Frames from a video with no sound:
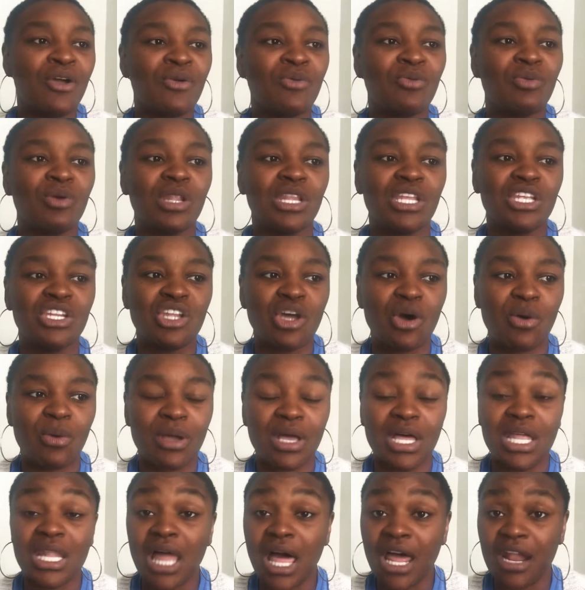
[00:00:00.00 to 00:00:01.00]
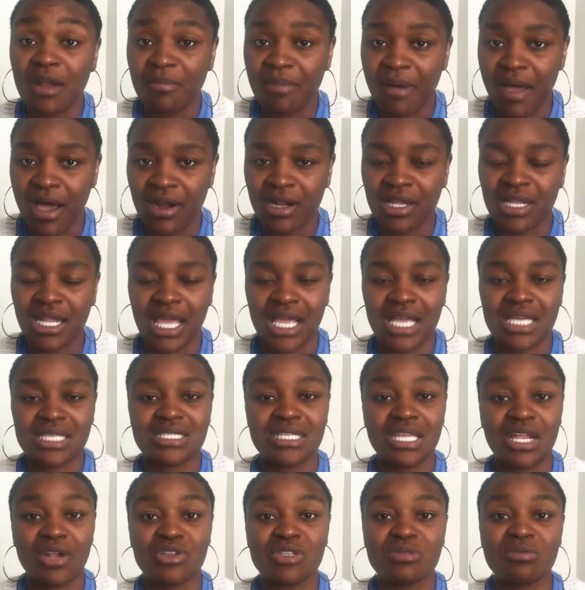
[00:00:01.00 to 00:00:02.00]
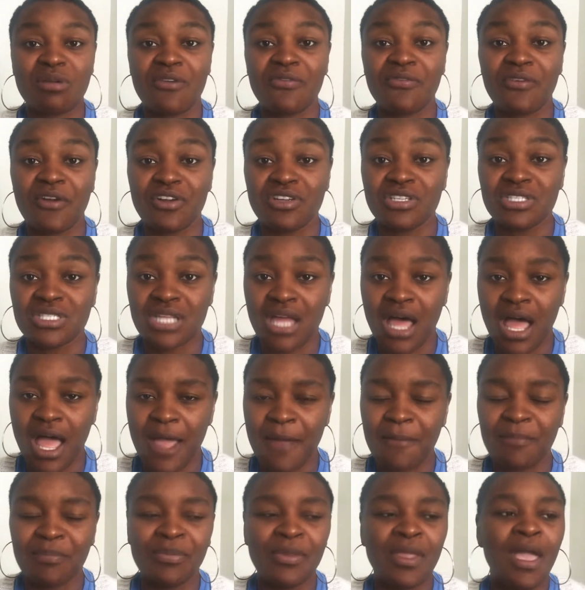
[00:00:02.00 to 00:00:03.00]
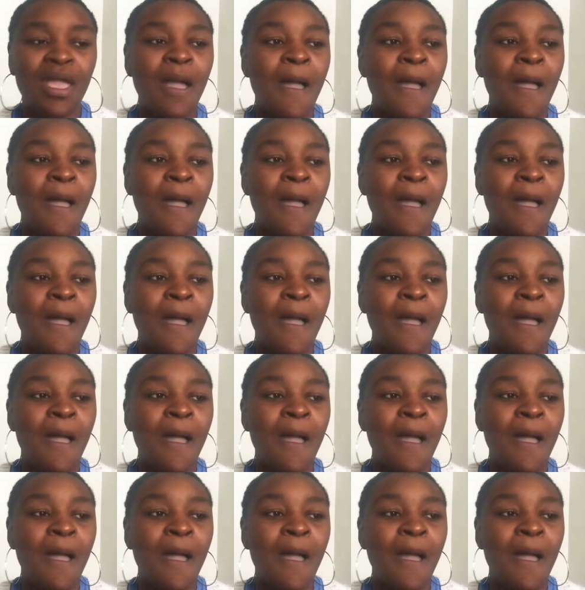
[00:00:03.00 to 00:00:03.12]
really knowing a lot about it, like I said, it was my first time,